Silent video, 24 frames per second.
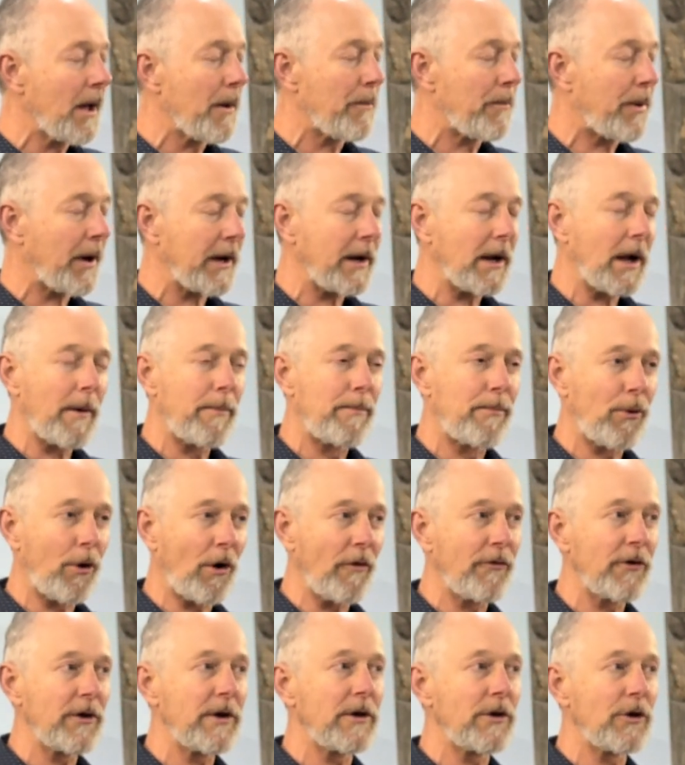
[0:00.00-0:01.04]
But a
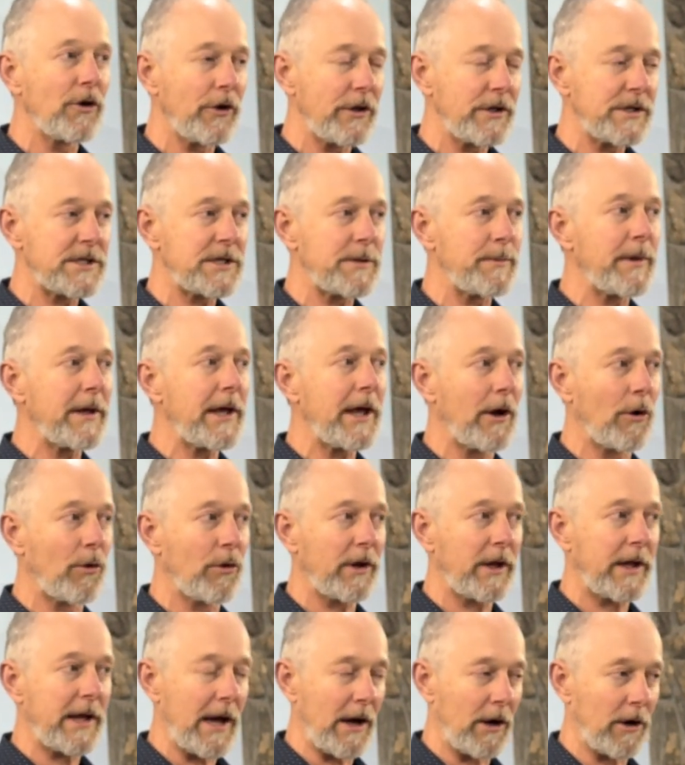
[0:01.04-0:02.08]
prophet needs to be held
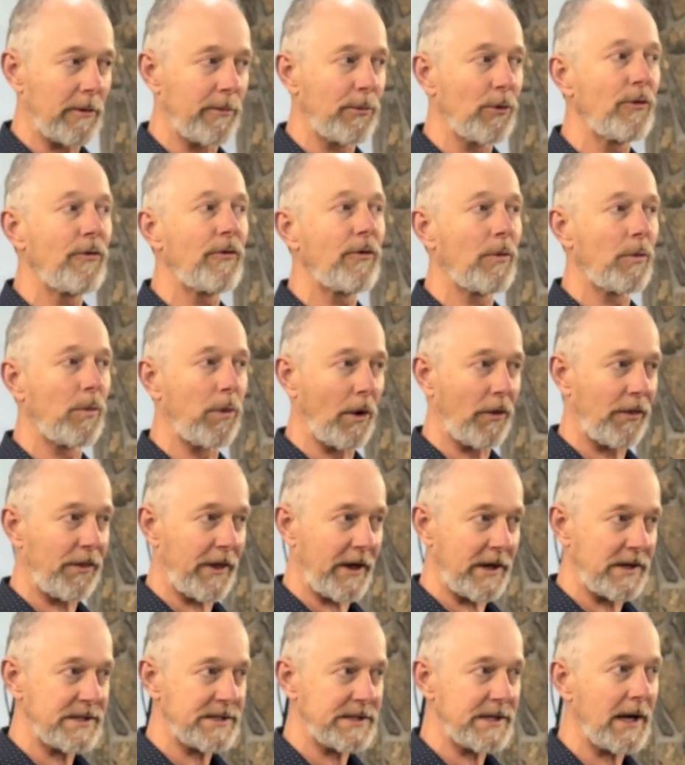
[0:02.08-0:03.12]
accountable for what
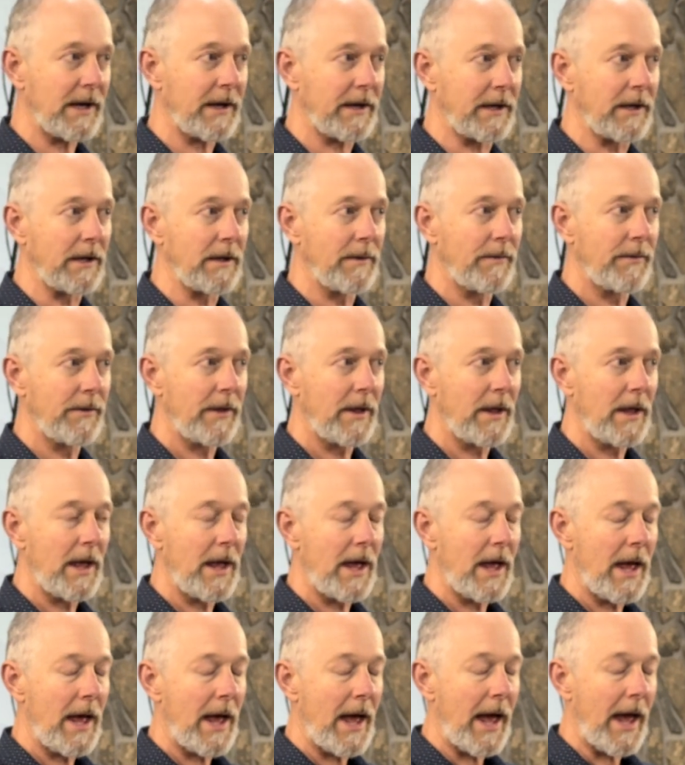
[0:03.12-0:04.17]
they say.
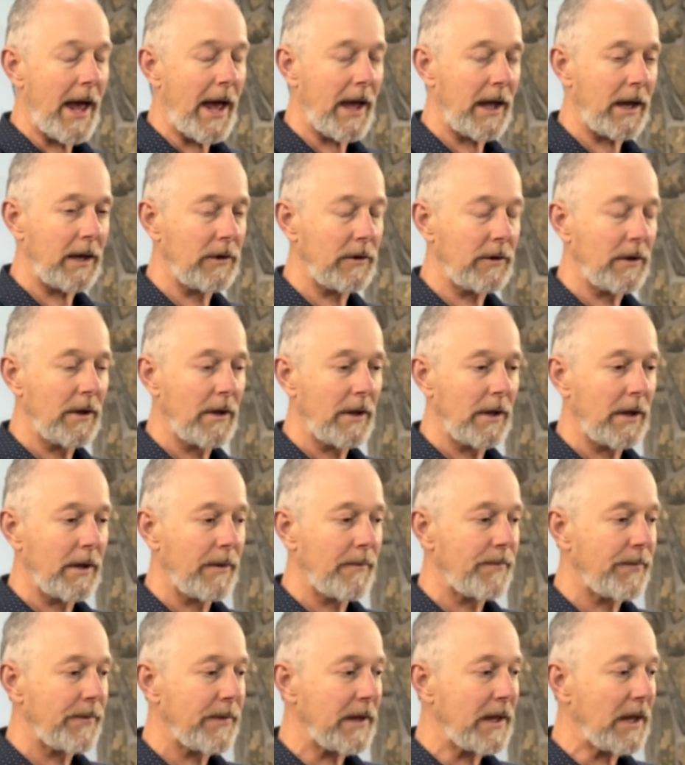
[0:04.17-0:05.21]
And
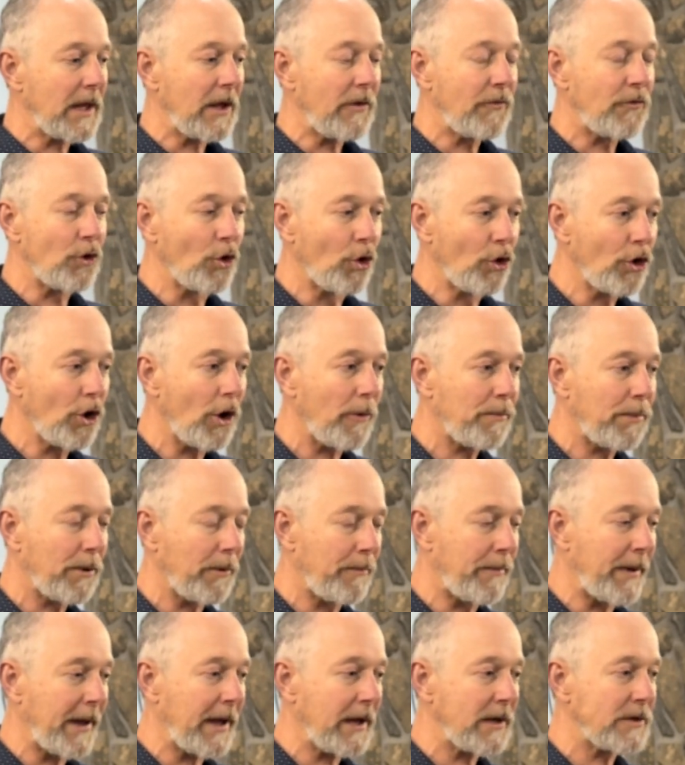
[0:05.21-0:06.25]
if you're not
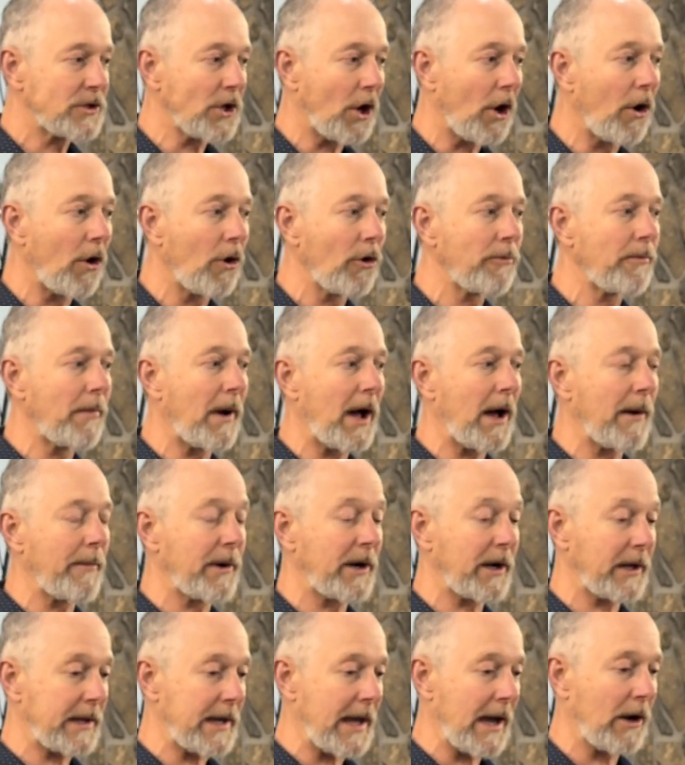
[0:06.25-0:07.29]
prepared to hold Muhammad
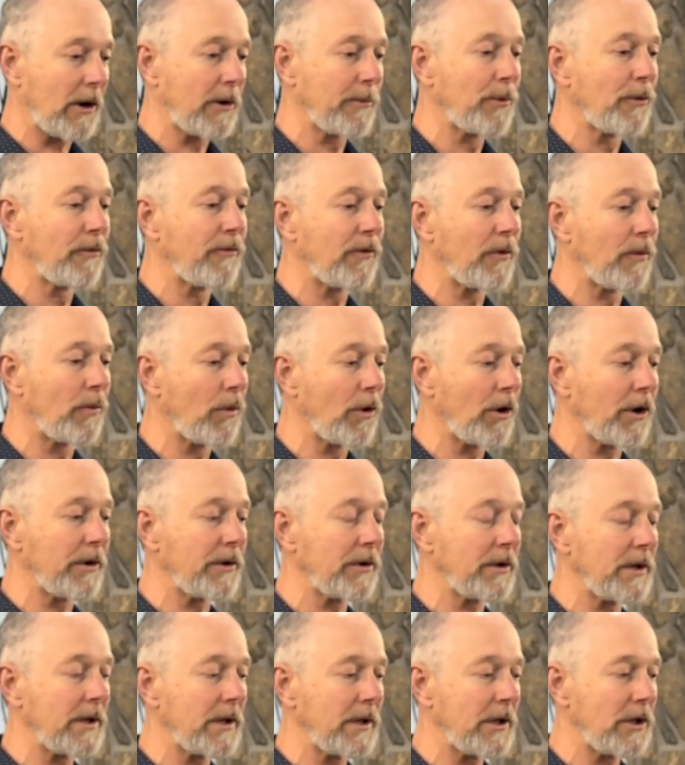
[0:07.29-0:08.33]
accountable for what
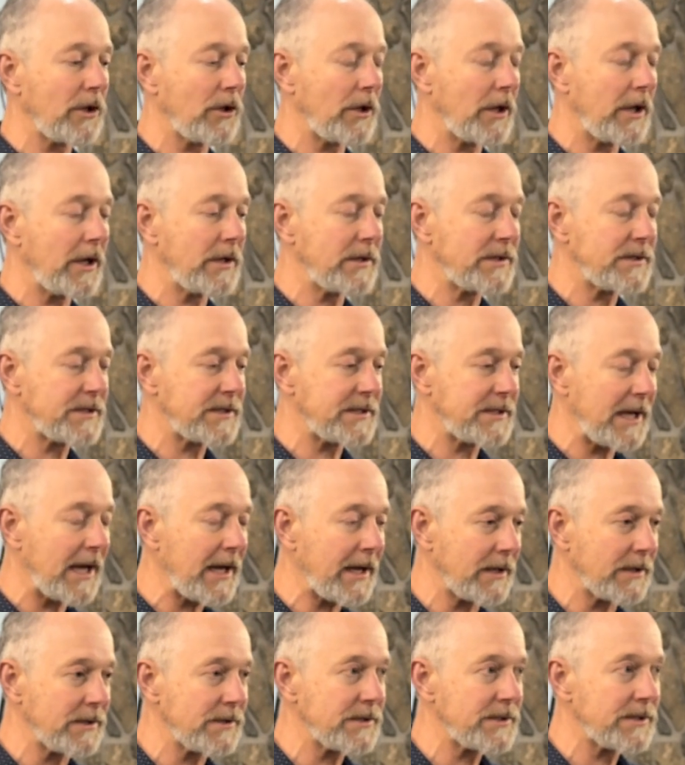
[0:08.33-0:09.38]
he
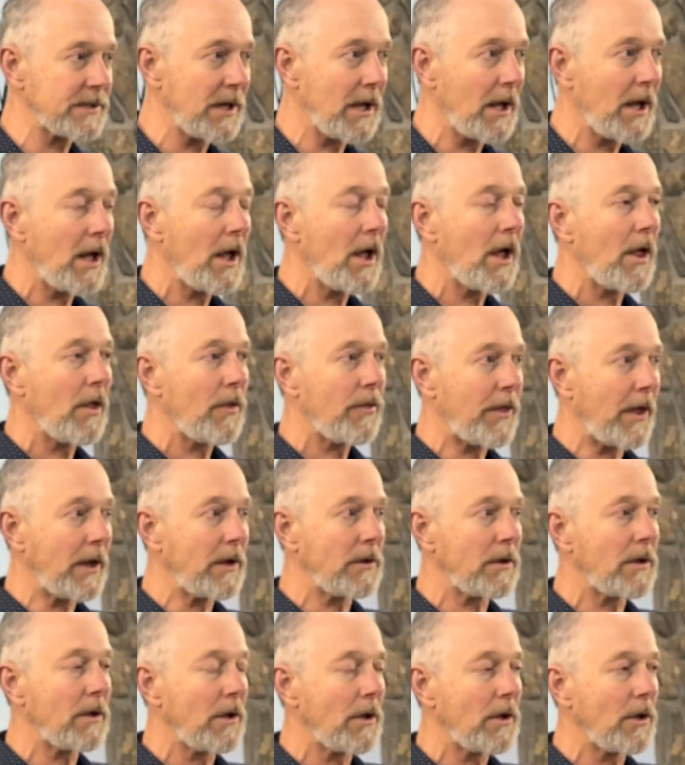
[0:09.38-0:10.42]
says,
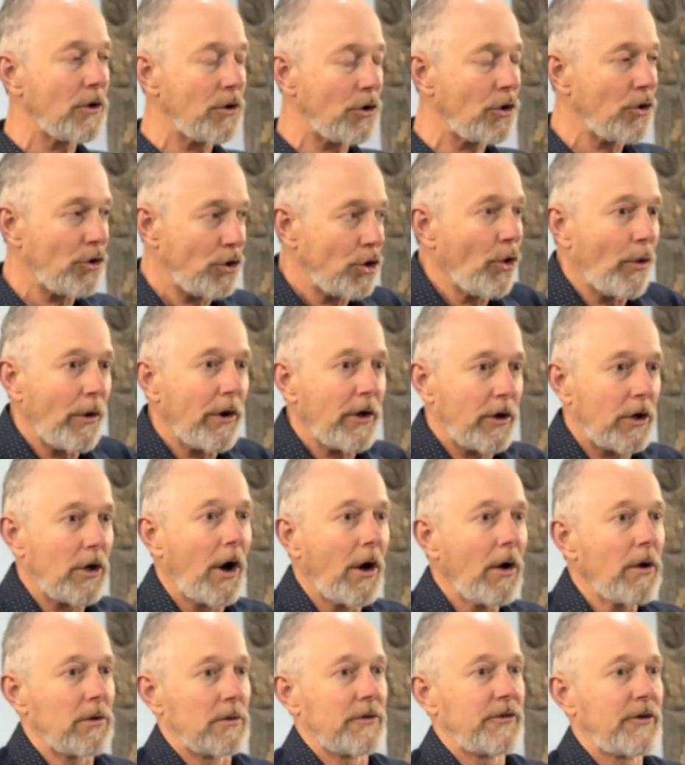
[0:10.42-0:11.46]
then you're in a
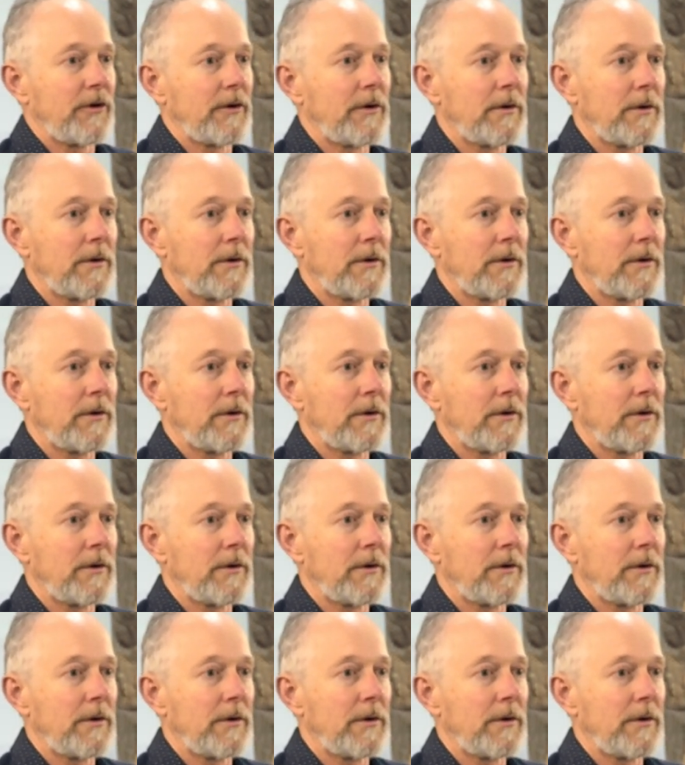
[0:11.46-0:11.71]
cult.